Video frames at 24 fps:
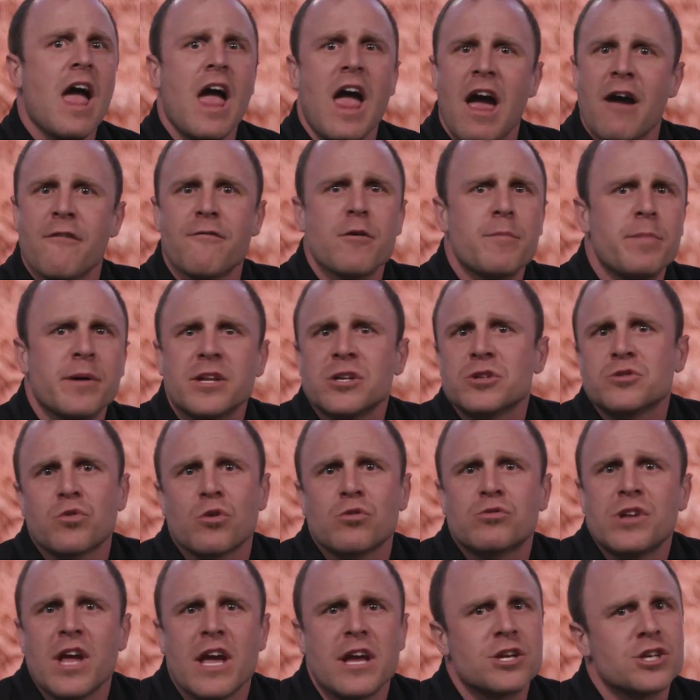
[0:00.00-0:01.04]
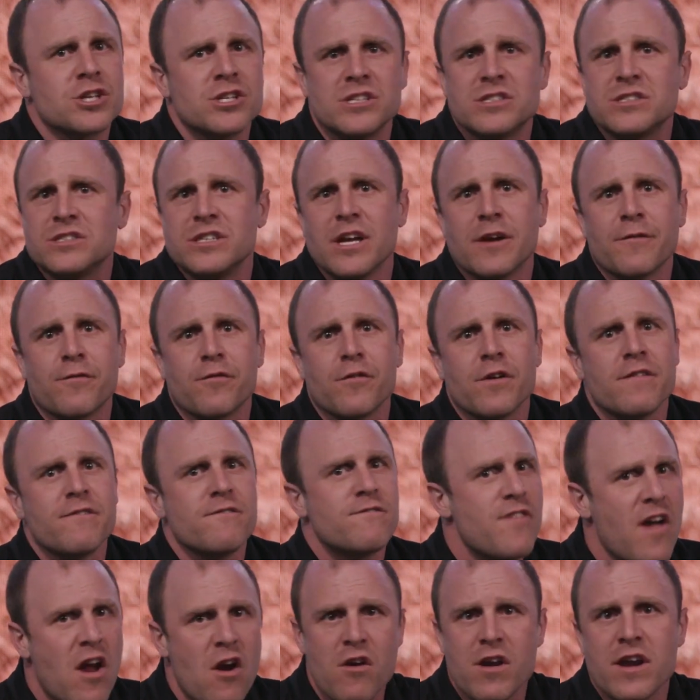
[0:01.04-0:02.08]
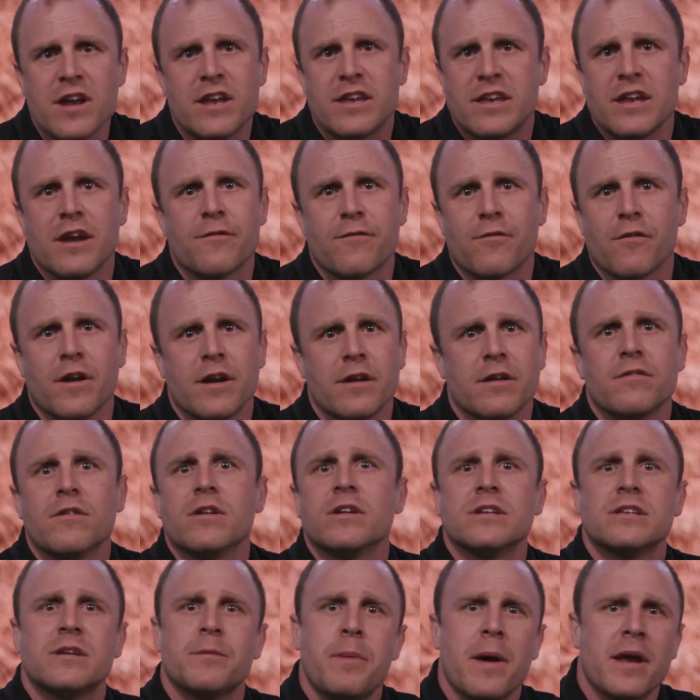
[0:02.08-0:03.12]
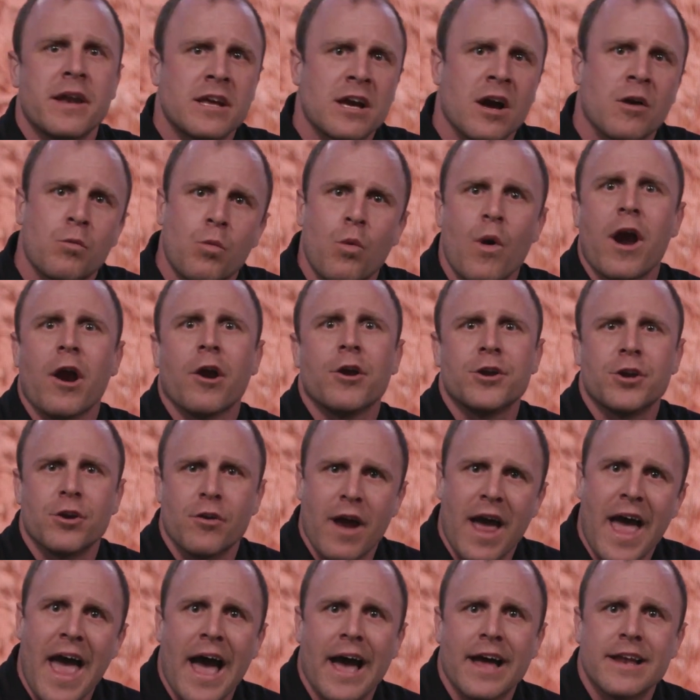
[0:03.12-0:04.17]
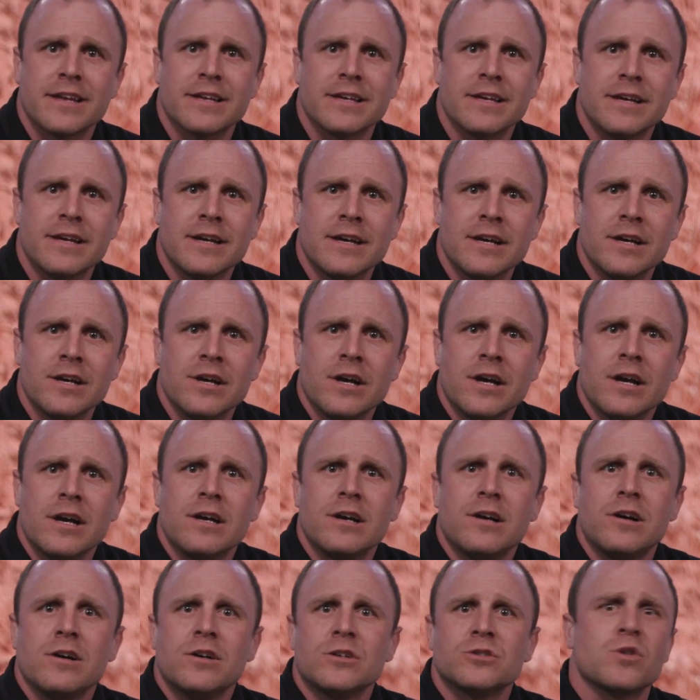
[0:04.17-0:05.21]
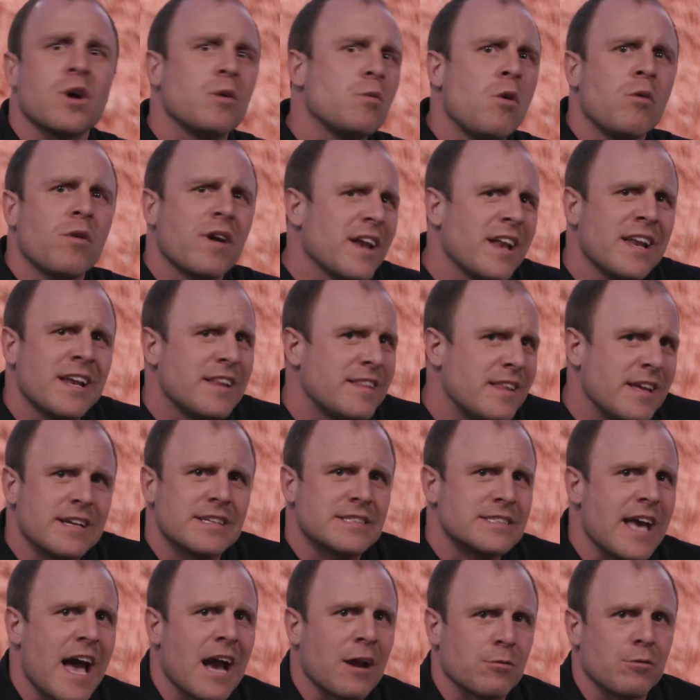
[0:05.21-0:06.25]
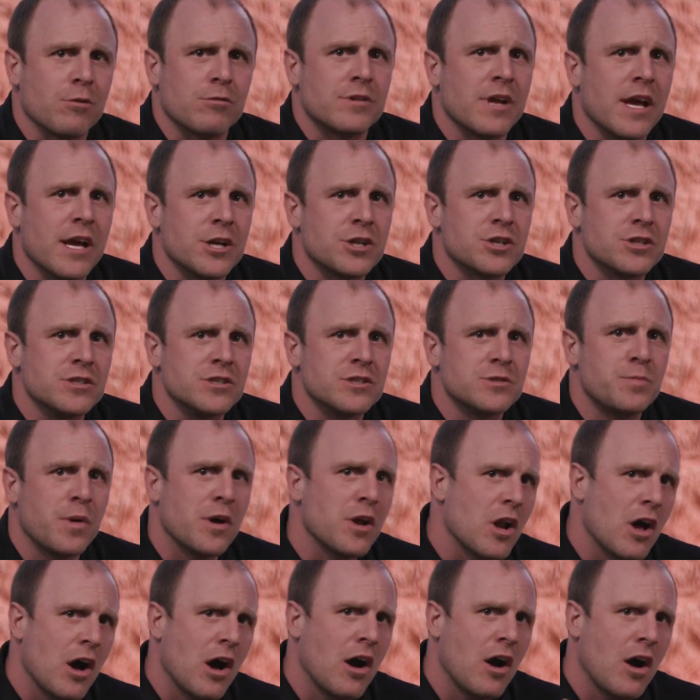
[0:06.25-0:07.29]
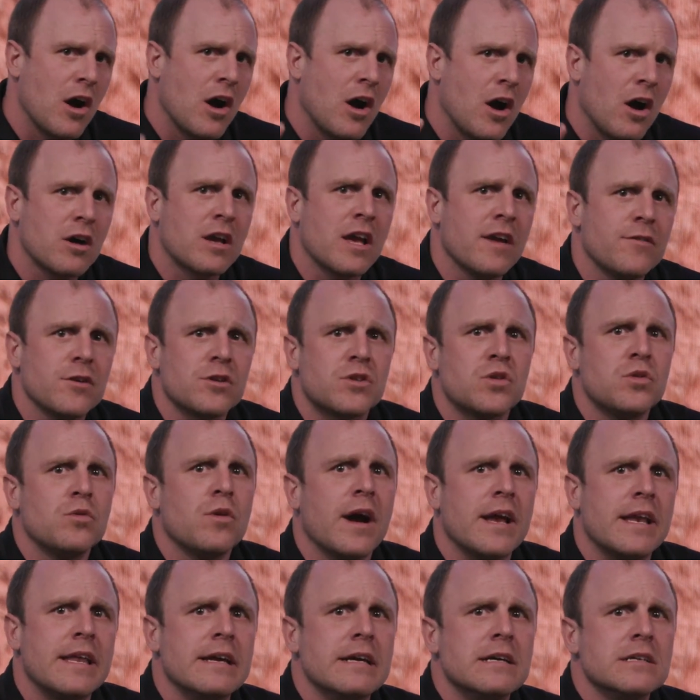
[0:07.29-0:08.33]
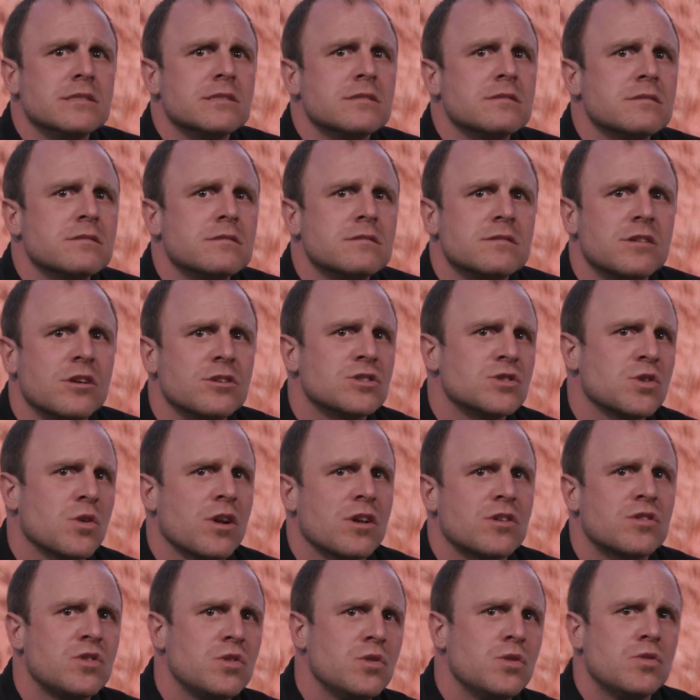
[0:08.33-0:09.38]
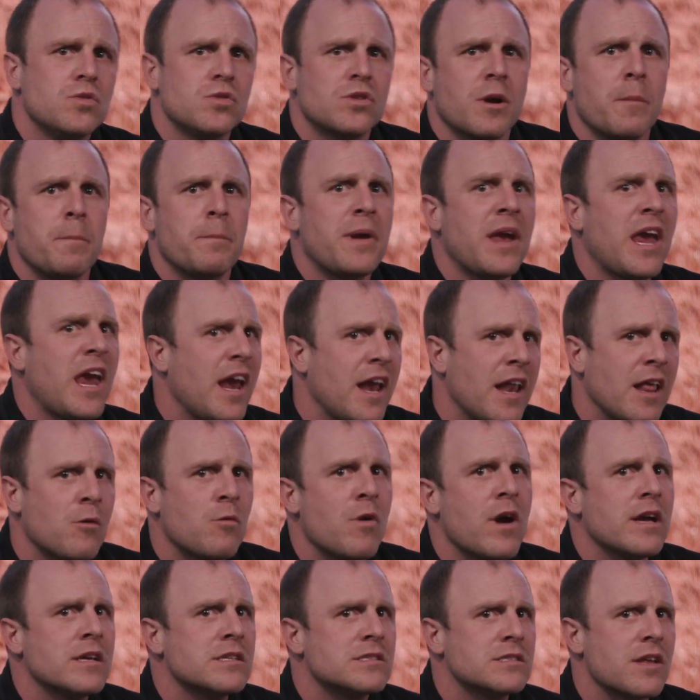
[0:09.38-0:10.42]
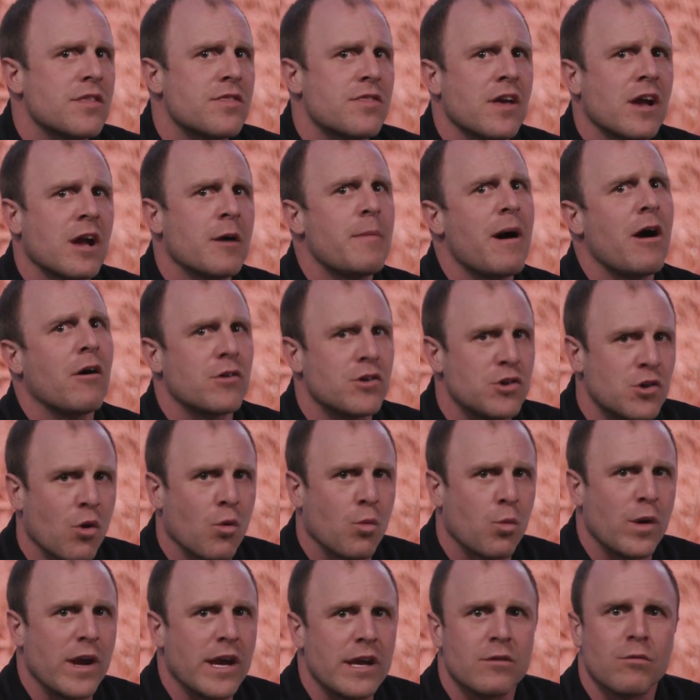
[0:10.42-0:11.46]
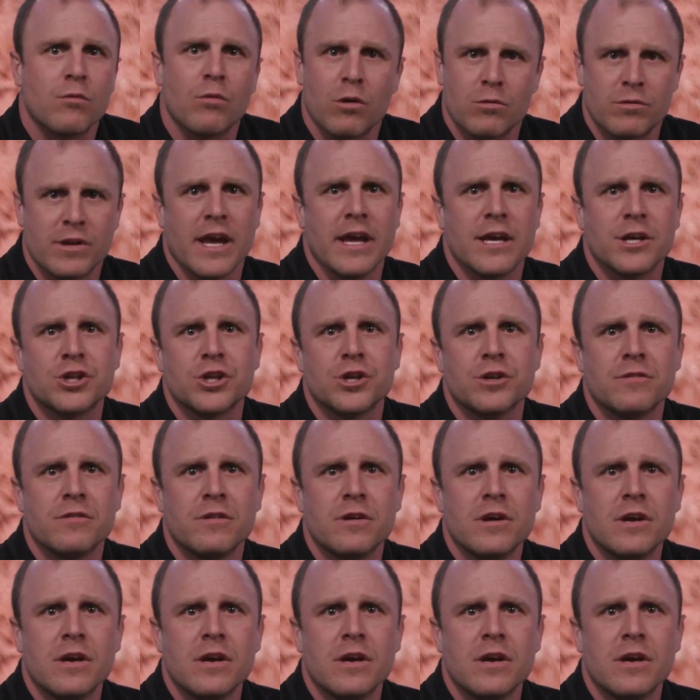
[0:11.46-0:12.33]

Everybody's rotation is different, very different, depending on where you're at. So I won't get into the exact rotations, but I'll give you two ideas. There's sort of two competing ways to think about your wheat rotation.